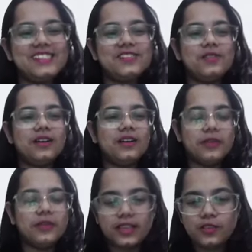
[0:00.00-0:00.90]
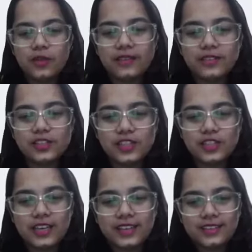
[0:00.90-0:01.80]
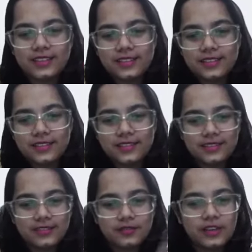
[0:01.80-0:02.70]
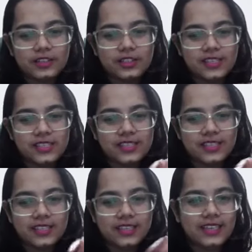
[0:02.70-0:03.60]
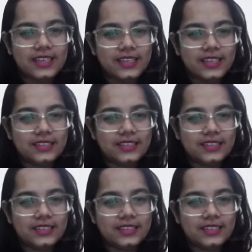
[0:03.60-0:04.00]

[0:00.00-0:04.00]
So, Vinda, you haven't shared the fundraising link.